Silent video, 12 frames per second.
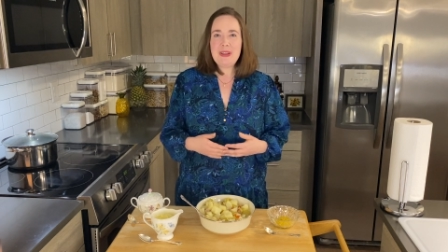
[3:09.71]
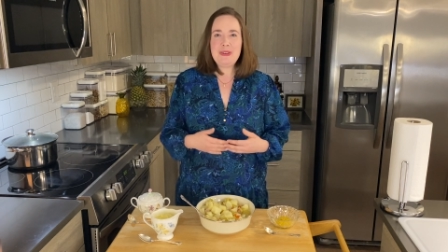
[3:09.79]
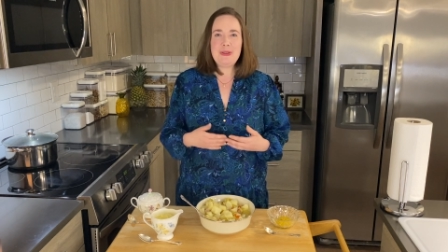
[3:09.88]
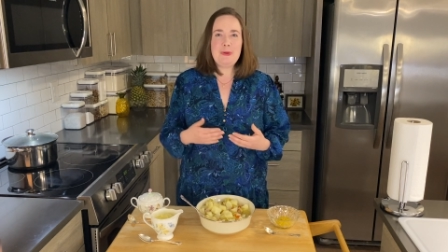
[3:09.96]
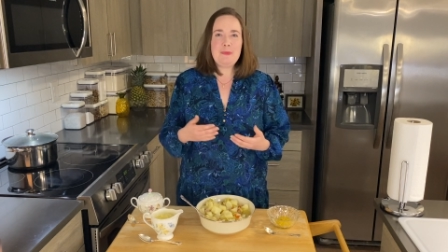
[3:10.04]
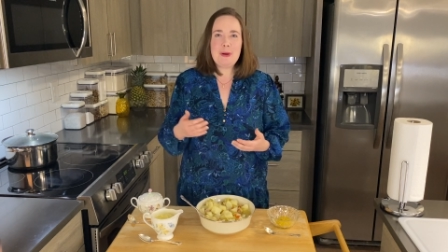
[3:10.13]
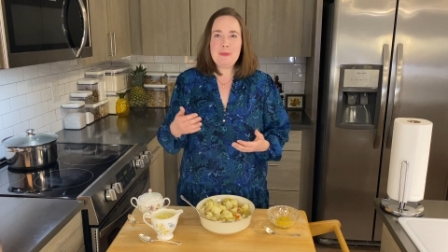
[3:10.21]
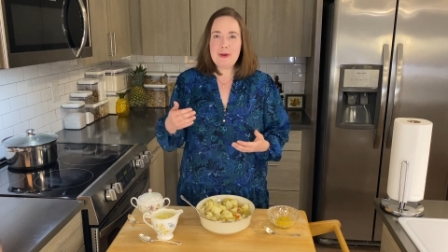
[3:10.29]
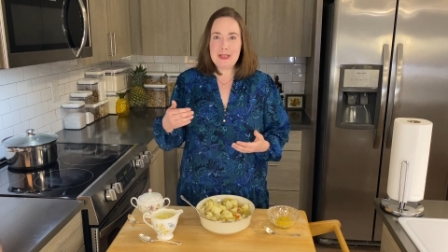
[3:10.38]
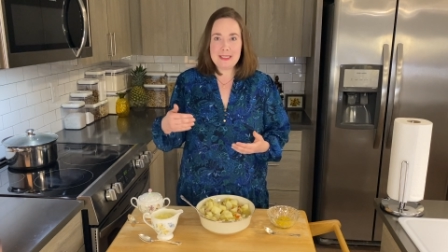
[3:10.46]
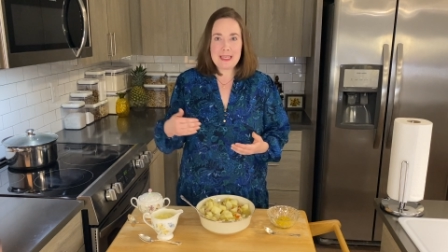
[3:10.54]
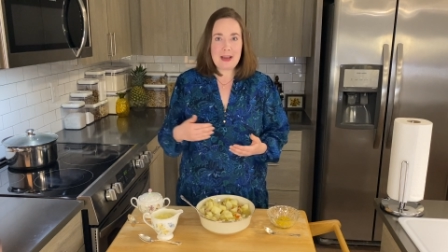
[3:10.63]
New
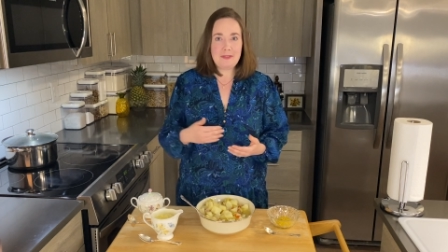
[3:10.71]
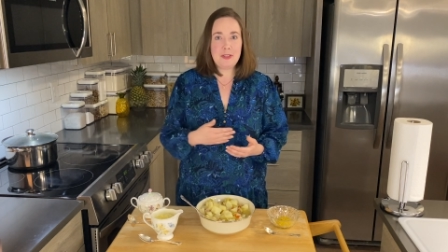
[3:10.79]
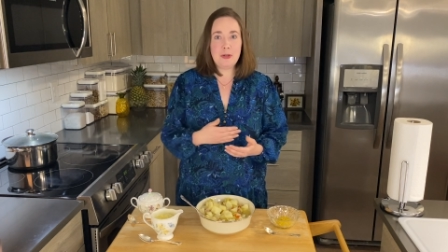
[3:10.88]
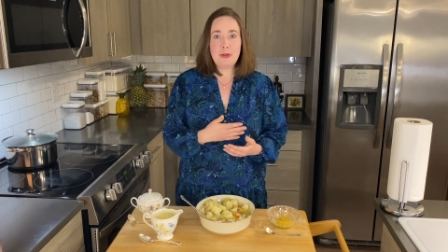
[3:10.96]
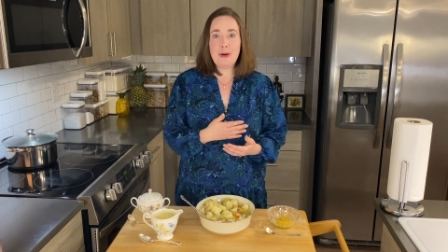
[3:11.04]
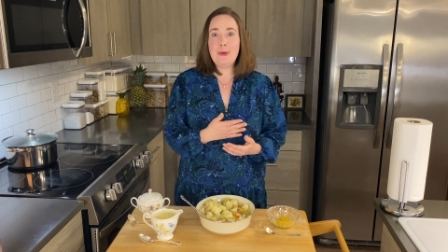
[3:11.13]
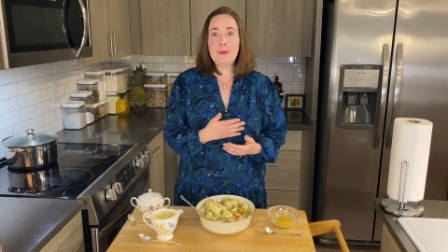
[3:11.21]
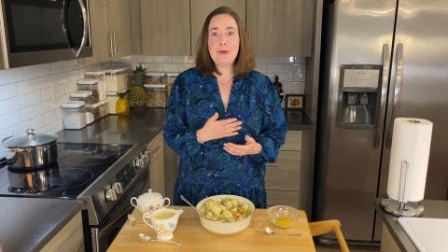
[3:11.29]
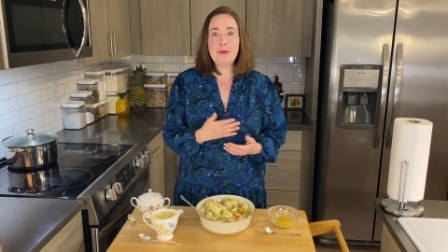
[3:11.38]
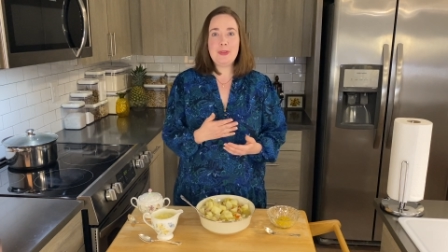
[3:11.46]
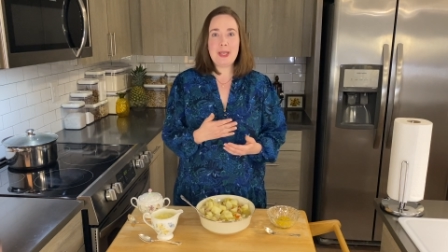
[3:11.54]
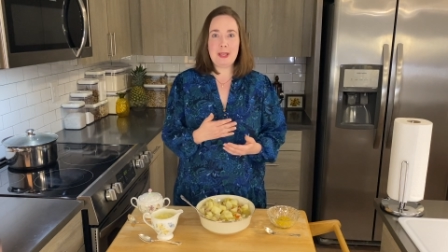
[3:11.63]
memories have to go
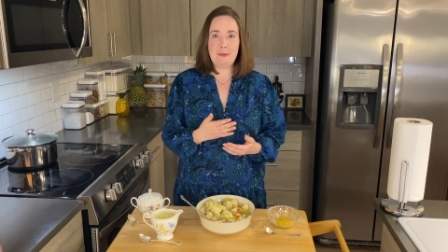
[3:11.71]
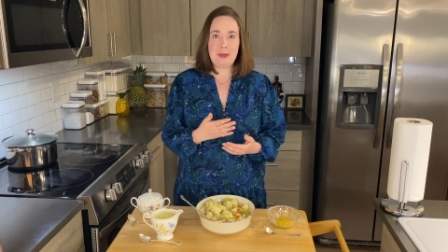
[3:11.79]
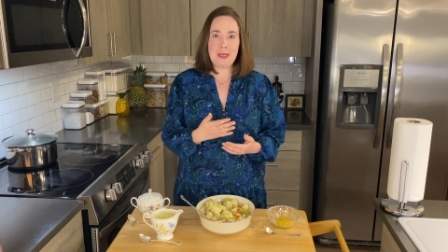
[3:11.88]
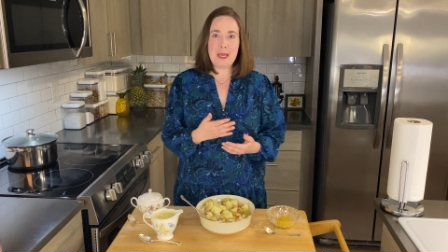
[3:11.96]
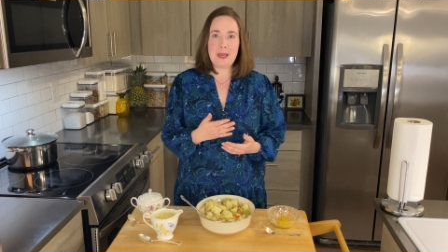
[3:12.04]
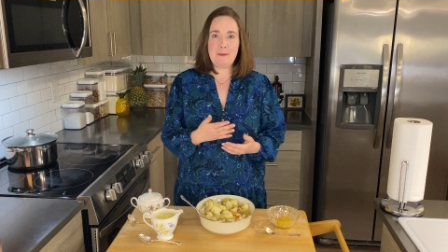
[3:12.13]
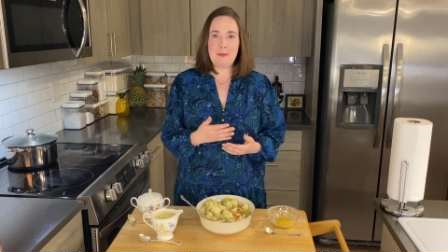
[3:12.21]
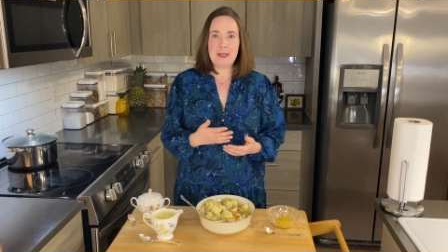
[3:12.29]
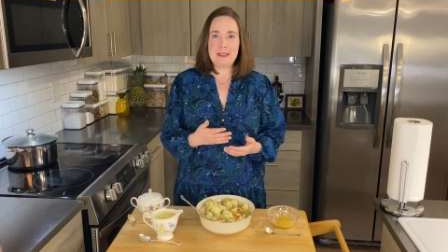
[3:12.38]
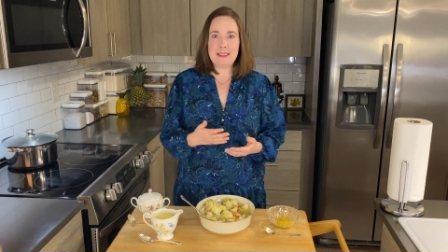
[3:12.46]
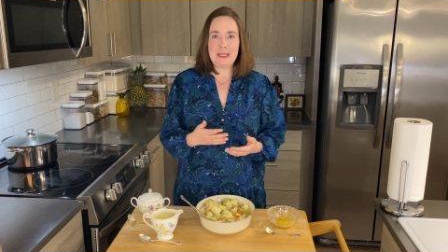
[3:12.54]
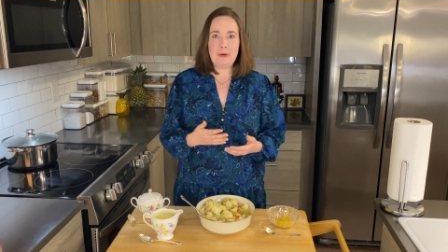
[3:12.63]
through the
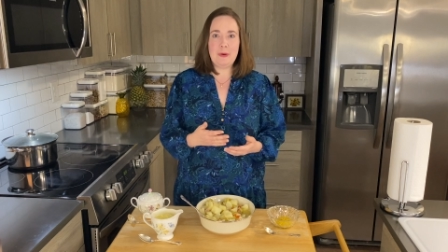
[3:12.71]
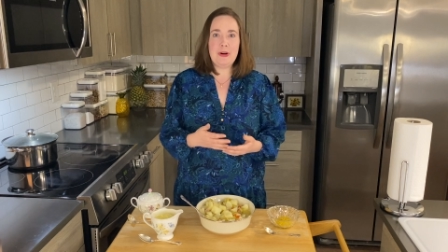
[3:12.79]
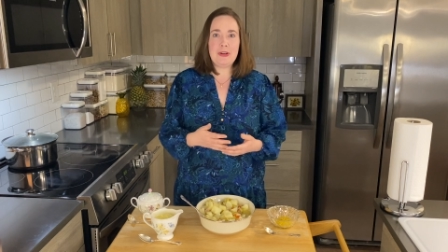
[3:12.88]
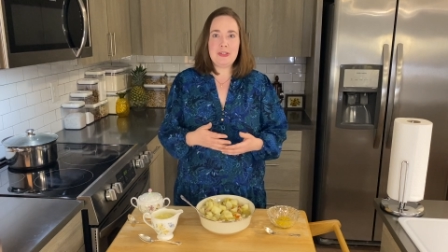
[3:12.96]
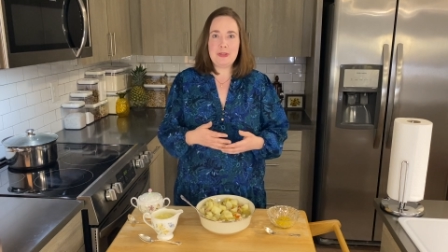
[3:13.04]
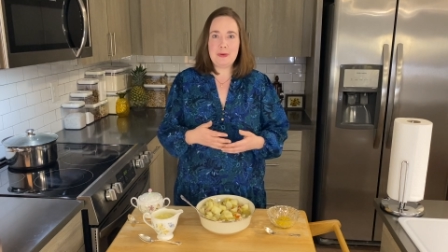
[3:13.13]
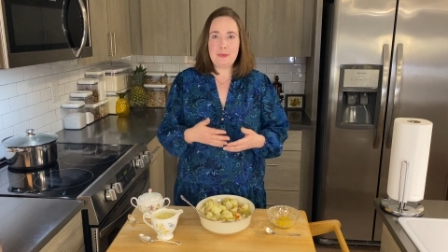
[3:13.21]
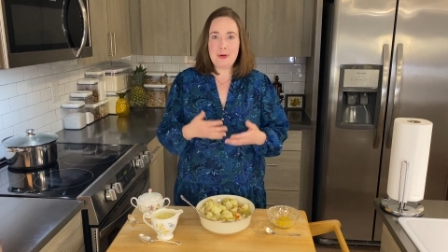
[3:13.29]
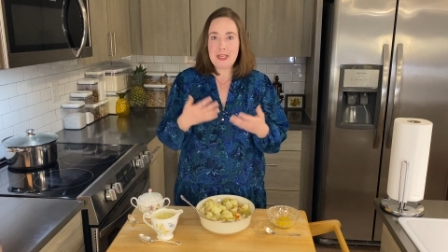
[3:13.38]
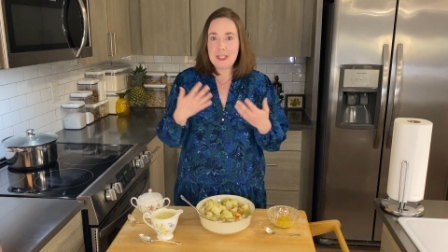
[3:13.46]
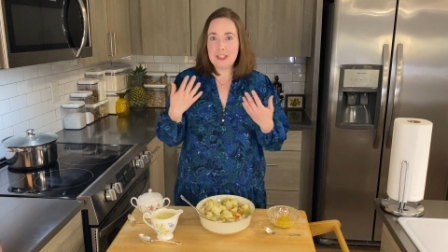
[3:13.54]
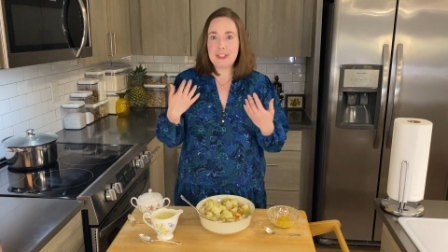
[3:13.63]
hippocampus in order to
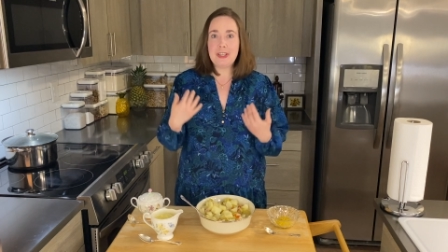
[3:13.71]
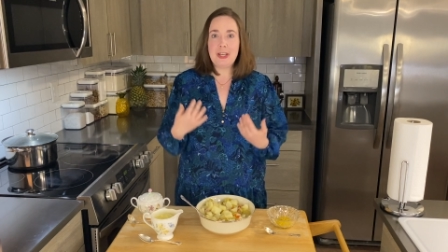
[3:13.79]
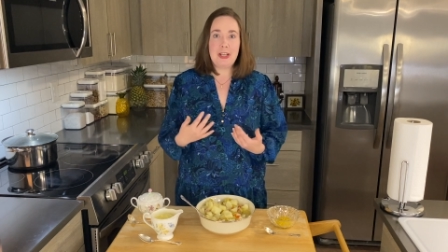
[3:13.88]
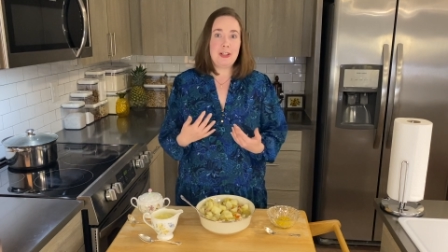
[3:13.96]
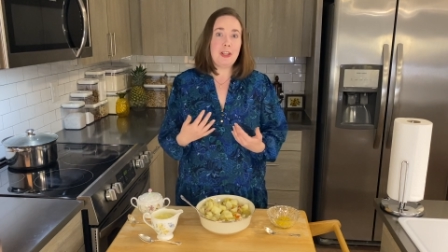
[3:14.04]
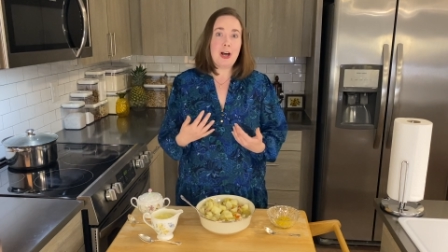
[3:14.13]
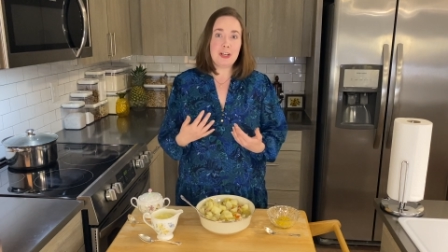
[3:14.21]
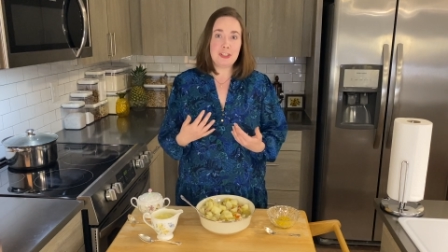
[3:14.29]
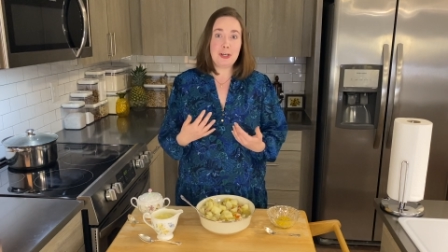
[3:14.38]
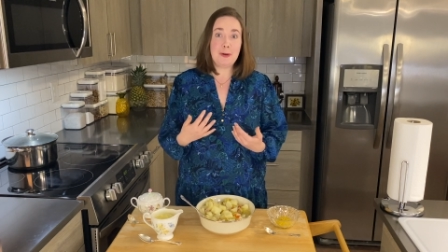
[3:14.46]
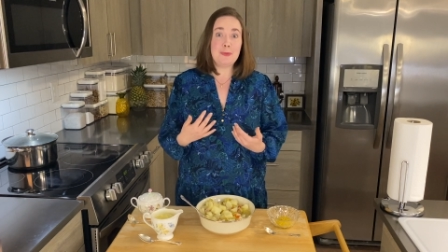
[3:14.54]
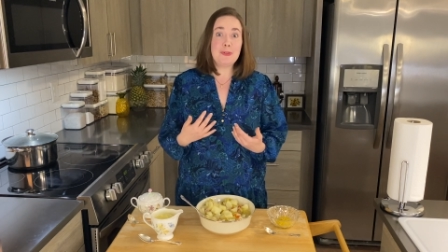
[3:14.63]
reach
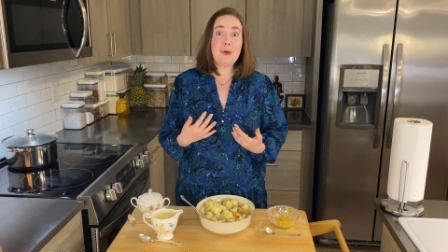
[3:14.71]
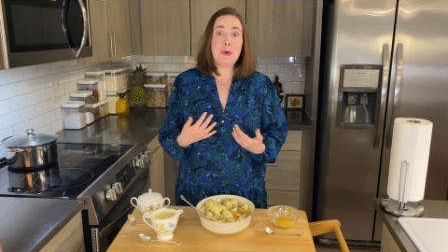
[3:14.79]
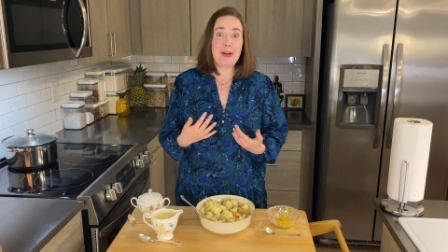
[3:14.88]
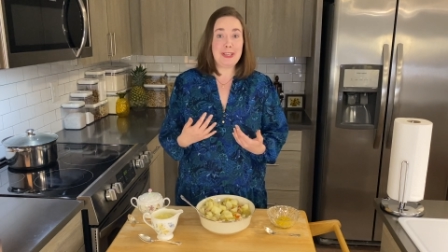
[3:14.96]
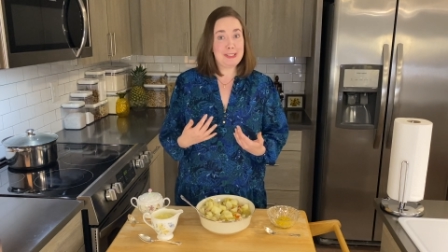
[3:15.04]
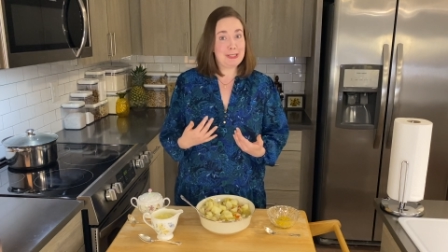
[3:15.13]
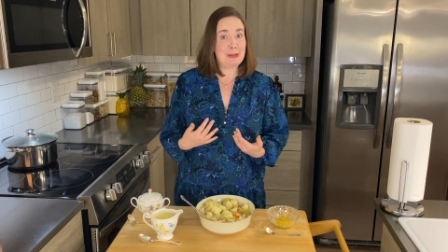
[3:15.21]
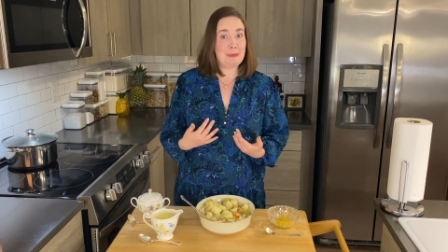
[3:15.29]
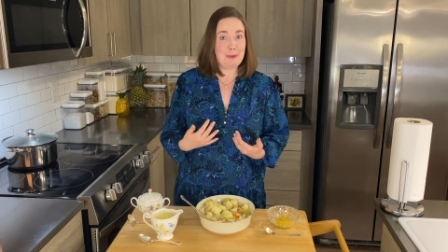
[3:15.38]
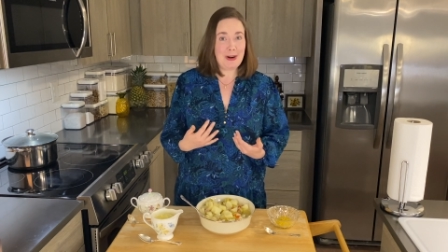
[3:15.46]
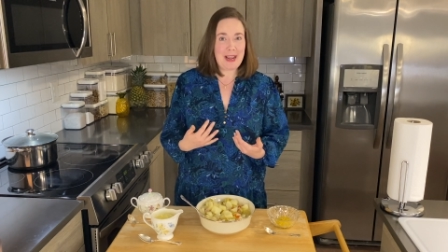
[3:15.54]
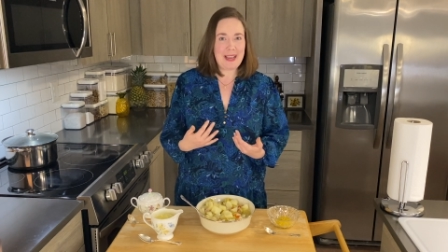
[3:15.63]
long-term storage in the
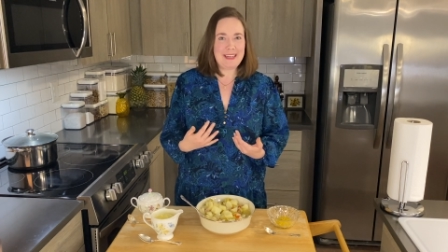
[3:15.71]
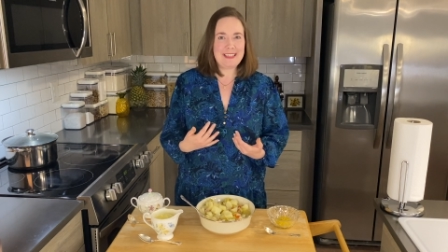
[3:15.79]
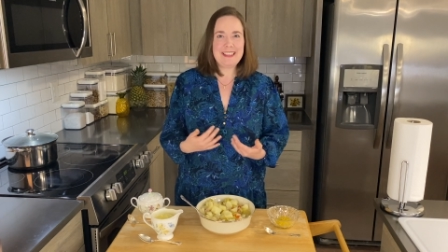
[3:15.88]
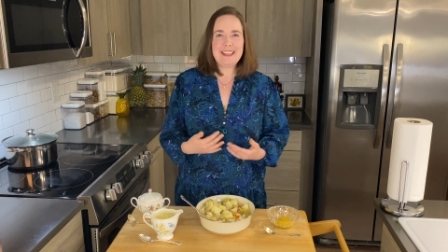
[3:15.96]
brain.